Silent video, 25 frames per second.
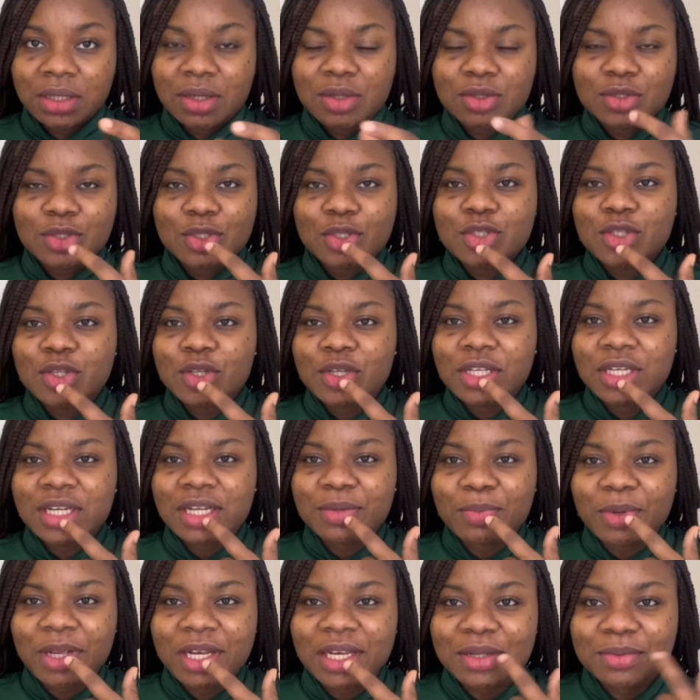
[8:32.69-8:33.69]
Just looking at
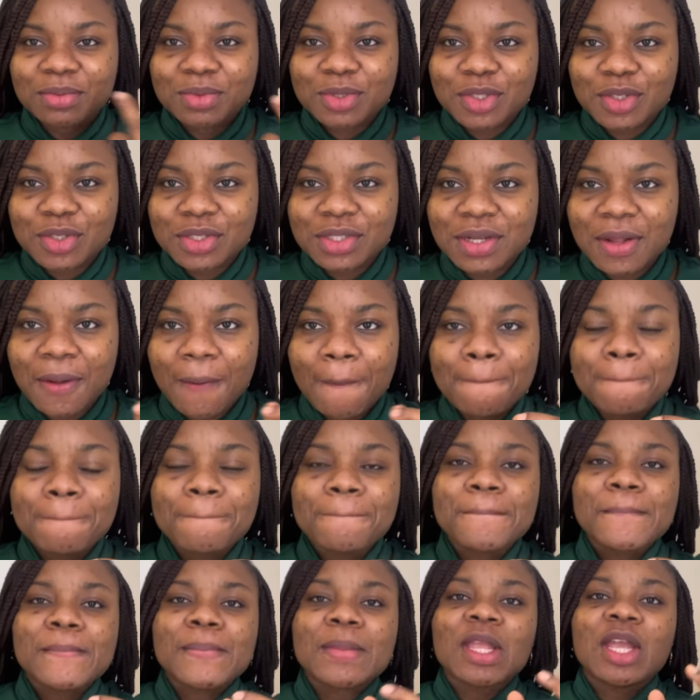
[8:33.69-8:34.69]
my lips just now.
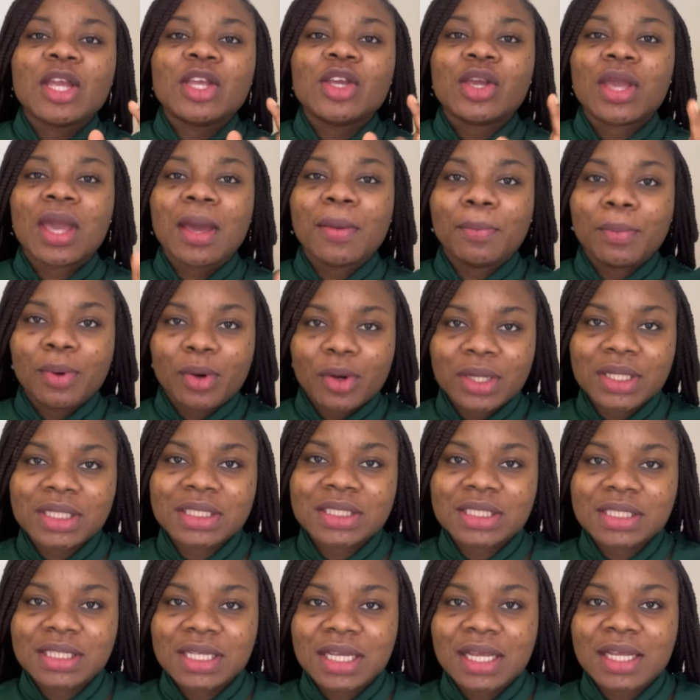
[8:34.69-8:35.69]
You get
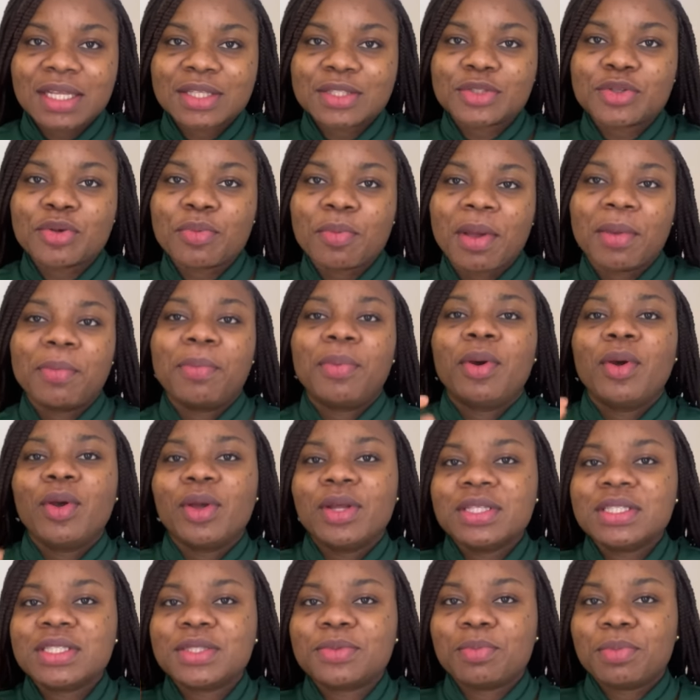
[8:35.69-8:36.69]
points, yeah. So my
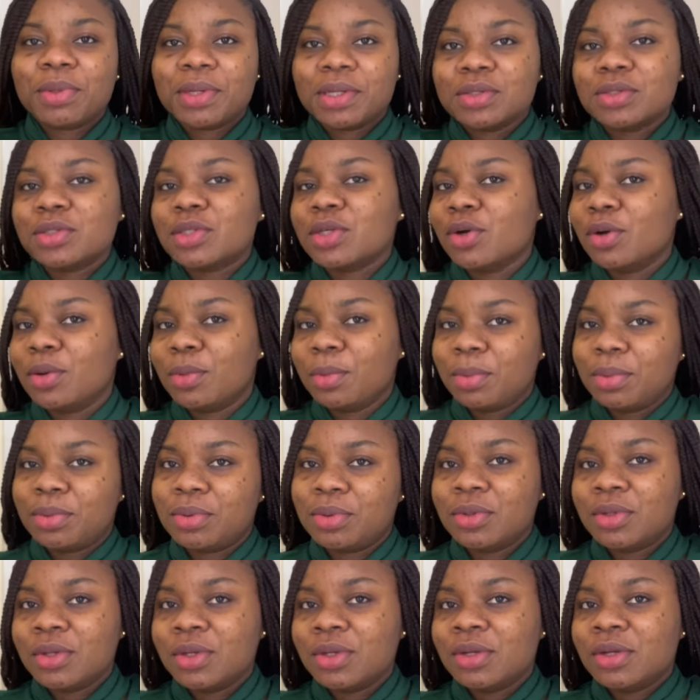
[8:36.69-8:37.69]
points built up
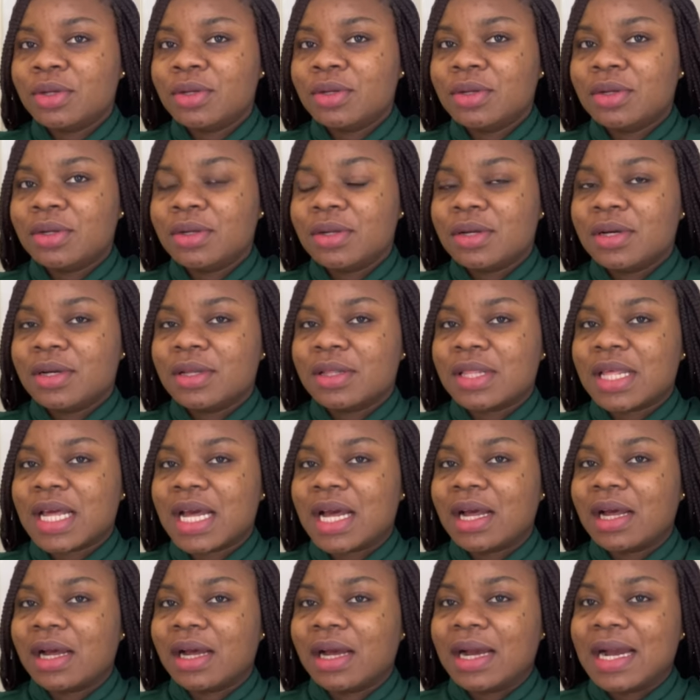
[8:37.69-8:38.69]

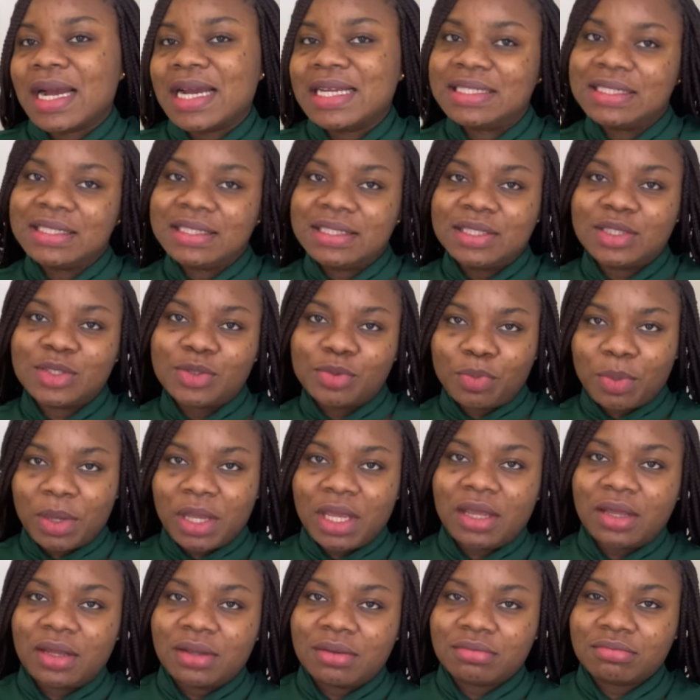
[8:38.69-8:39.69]
that I didn't need to
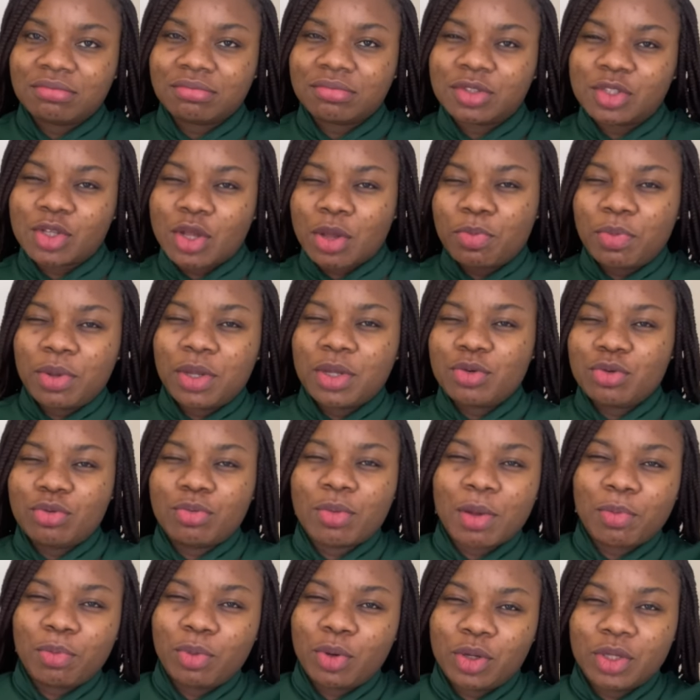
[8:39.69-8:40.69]
pay. So I paid with my
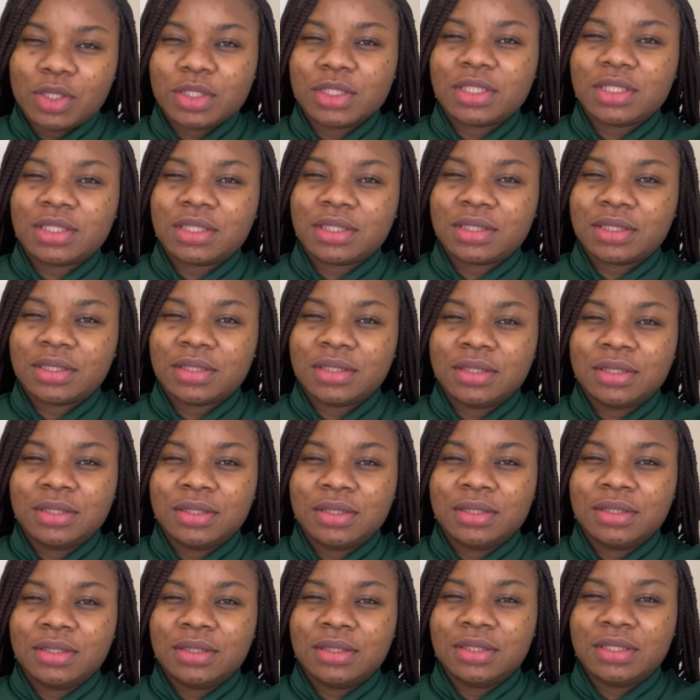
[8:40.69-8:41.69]
points.
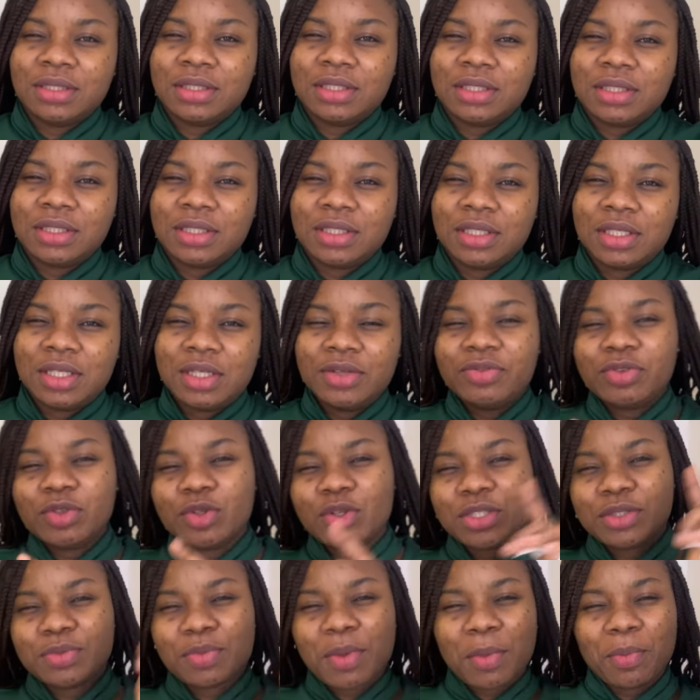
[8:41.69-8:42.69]
Even though
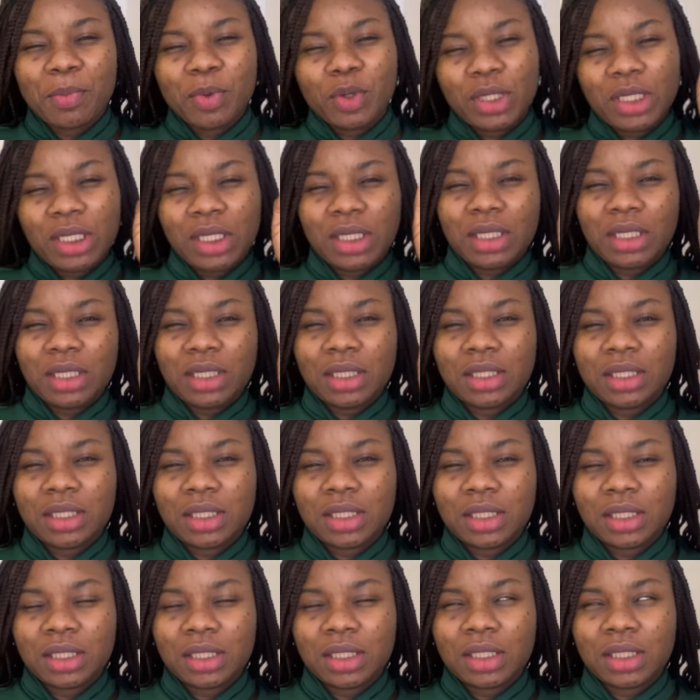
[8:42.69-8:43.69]
it's my money
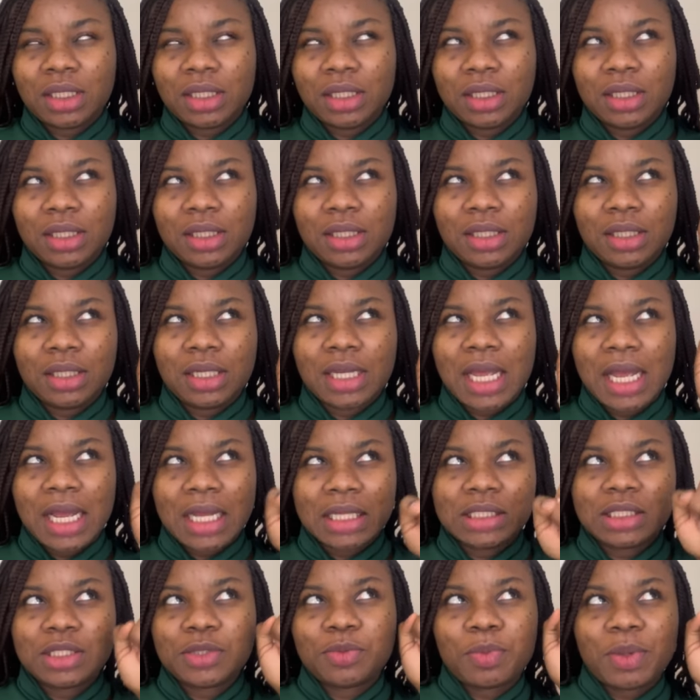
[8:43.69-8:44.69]
that
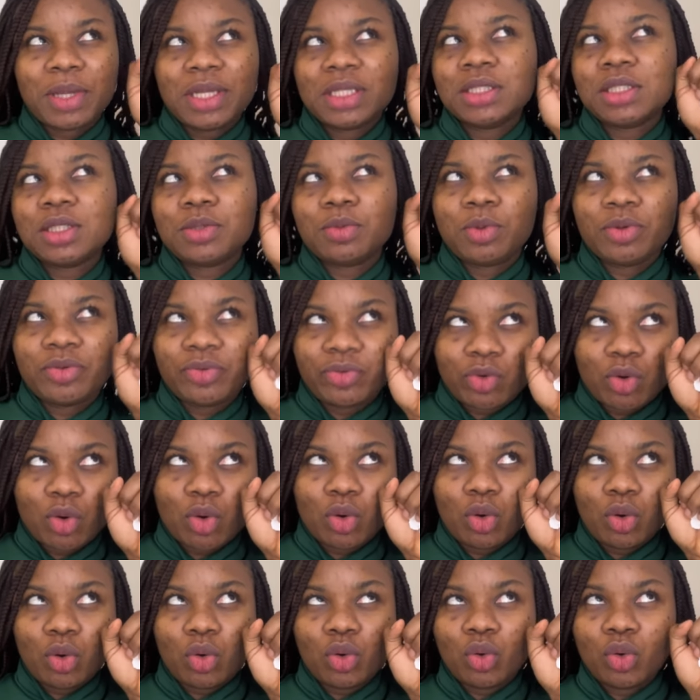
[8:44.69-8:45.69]
I'd spent
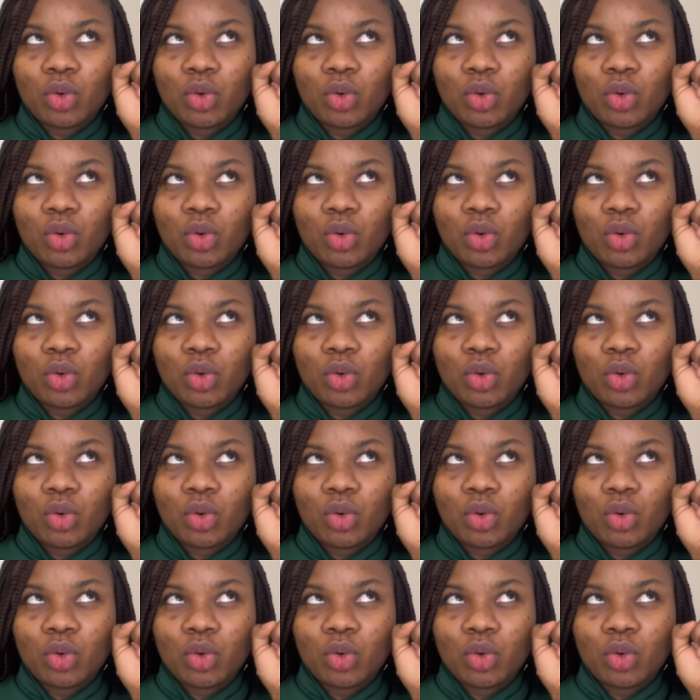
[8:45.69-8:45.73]
before.